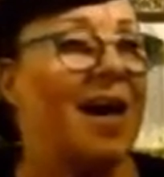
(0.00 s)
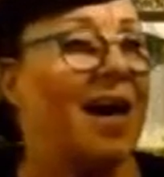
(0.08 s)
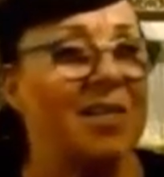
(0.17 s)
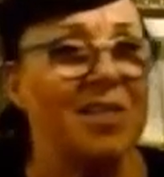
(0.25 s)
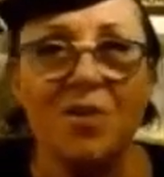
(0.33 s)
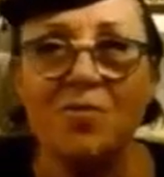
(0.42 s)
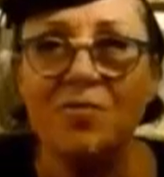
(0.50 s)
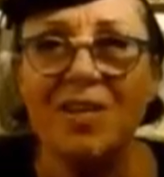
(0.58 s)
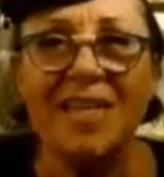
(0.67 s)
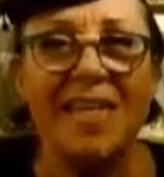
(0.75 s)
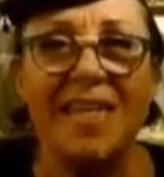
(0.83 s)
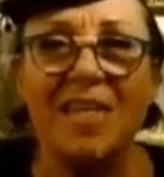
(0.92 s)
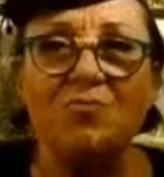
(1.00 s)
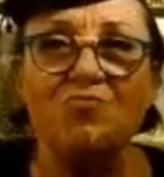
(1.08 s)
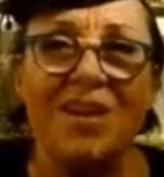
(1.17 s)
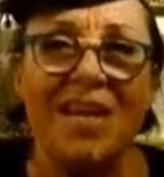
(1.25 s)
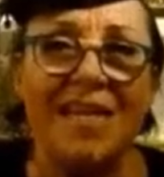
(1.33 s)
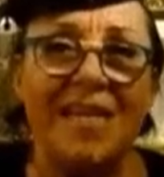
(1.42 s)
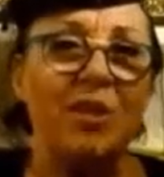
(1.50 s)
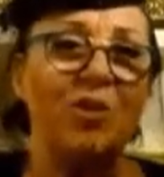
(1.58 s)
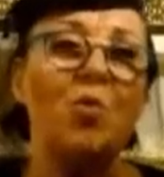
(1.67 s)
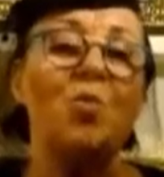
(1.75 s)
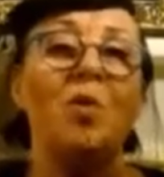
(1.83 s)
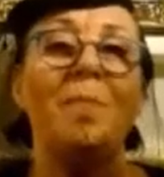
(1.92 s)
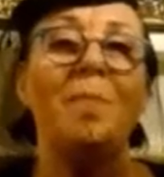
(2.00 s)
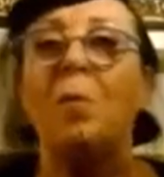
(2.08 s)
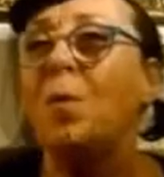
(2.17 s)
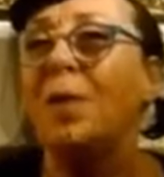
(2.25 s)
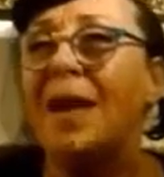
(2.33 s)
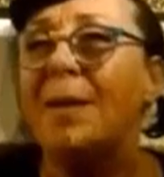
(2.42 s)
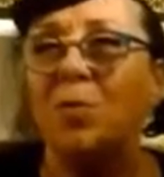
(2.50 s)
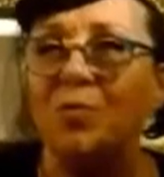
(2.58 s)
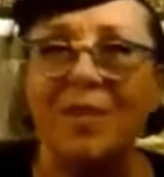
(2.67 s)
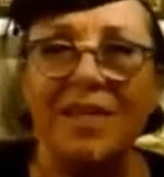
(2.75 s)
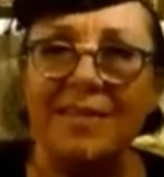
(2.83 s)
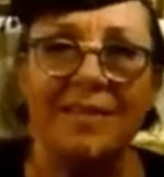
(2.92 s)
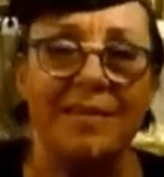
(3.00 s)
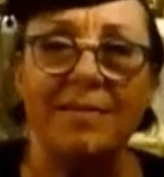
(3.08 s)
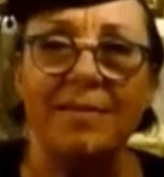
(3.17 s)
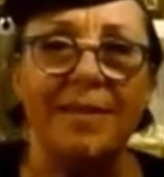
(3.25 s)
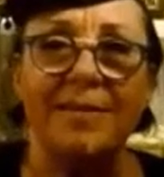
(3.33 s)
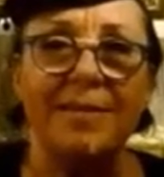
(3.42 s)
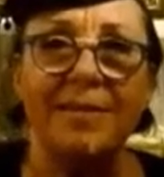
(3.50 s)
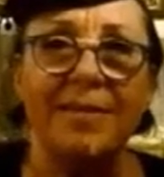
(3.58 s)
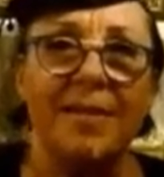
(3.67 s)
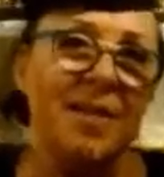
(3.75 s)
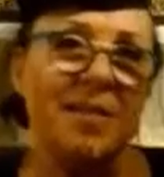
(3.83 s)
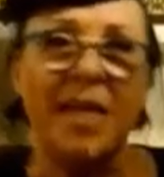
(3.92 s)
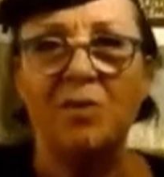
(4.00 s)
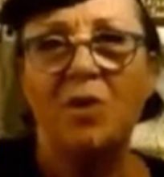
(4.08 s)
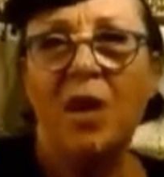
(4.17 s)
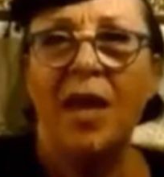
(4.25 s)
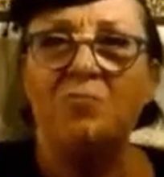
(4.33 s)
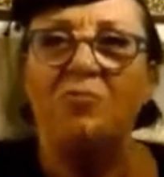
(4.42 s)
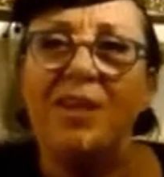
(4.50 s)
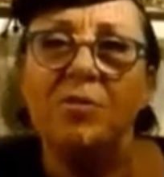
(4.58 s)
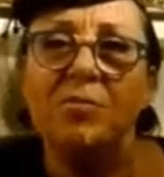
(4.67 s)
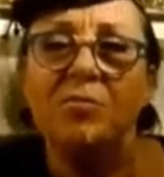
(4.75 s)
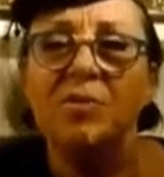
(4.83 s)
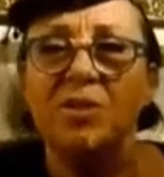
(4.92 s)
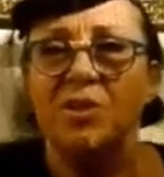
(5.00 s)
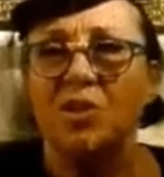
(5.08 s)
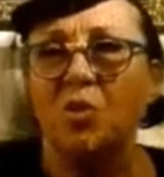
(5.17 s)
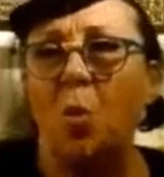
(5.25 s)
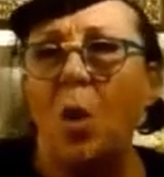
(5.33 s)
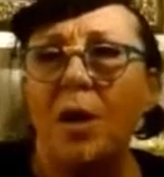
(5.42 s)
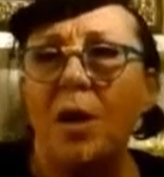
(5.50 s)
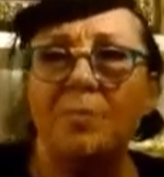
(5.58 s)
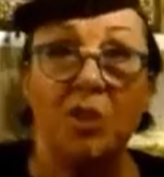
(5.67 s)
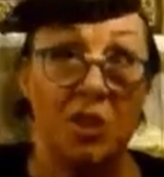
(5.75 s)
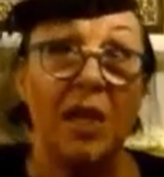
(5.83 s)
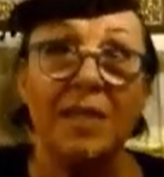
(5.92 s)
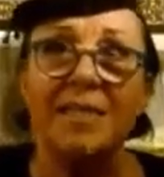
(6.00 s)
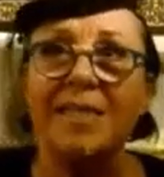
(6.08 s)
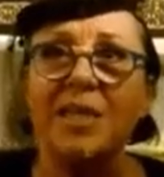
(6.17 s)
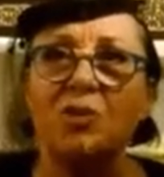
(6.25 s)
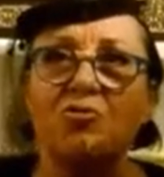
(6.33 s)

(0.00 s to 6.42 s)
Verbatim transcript: I don't think he'd really thought about what would happen on this side. So he, wriggles and squirms just like you see a